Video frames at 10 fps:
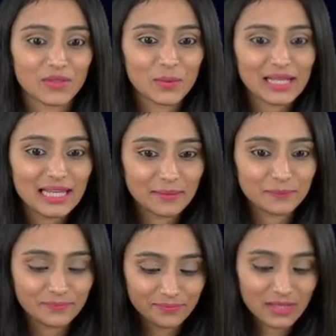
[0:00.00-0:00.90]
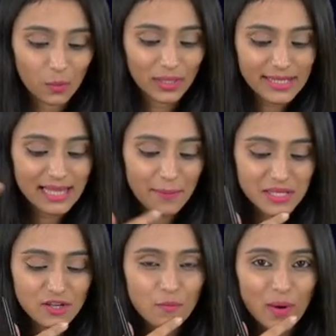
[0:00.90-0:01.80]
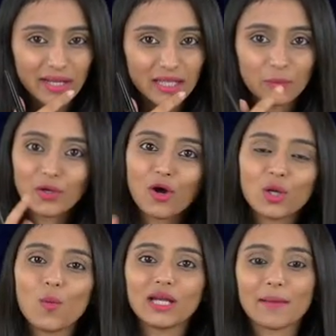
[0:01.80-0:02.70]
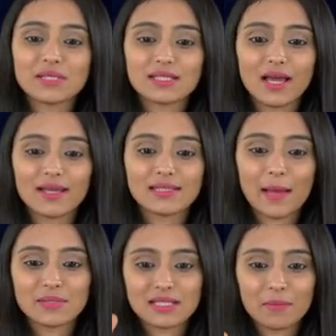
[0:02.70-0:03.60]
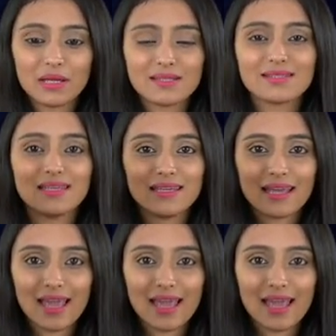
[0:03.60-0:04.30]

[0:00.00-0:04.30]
Quickly, what is the abscissa of point D? We all know what abscissa is. Abscissa means the